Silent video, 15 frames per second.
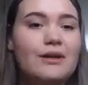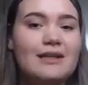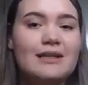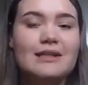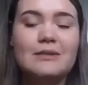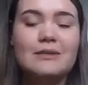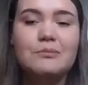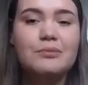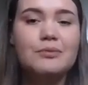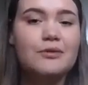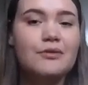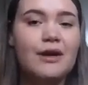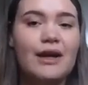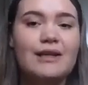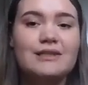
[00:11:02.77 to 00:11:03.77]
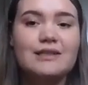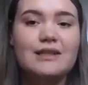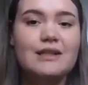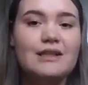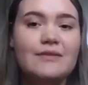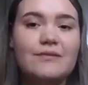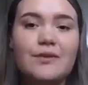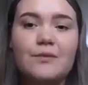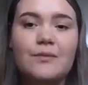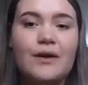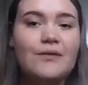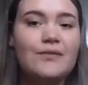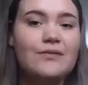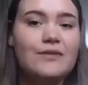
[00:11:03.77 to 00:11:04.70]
and keep progressing even with